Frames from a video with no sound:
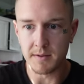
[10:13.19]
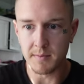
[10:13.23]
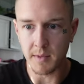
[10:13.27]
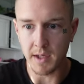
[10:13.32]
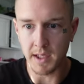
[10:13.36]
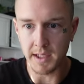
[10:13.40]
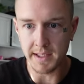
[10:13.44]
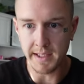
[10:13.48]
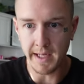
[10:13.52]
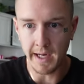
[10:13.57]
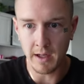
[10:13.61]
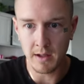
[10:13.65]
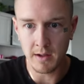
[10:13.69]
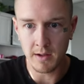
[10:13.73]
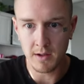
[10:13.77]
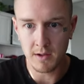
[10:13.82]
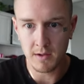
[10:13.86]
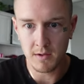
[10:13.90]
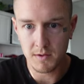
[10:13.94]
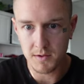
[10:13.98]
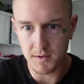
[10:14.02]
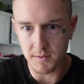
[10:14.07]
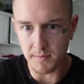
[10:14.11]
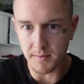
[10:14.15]
my
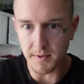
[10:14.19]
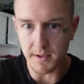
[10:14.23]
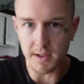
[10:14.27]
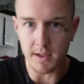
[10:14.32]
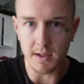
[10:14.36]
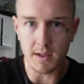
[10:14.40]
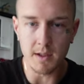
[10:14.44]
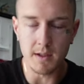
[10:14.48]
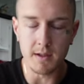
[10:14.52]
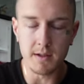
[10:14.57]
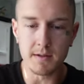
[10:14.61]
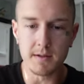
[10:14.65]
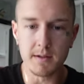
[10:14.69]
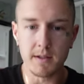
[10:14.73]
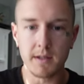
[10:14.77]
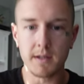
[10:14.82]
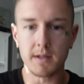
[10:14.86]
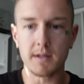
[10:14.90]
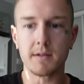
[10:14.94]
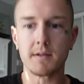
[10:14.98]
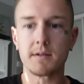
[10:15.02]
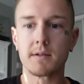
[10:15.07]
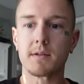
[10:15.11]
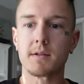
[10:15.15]
downloads because
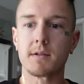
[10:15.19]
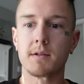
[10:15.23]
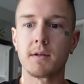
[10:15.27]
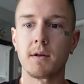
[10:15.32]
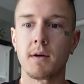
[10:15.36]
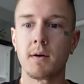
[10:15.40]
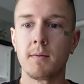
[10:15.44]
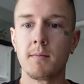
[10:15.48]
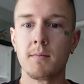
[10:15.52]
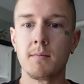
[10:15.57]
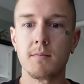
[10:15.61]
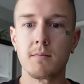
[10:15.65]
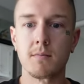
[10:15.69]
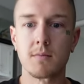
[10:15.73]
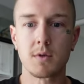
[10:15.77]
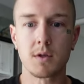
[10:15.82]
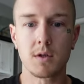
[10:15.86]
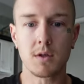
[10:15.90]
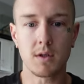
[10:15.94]
there's some